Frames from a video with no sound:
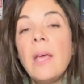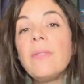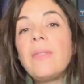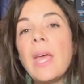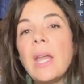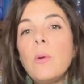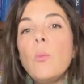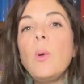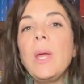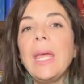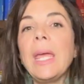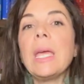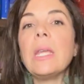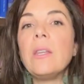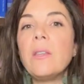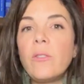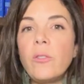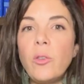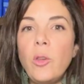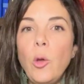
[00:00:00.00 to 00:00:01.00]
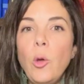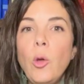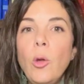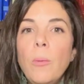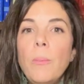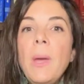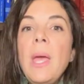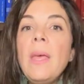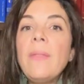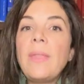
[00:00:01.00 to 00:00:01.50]
then we can
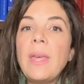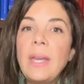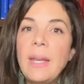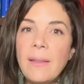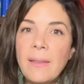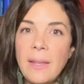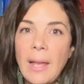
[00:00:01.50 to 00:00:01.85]
assume that it's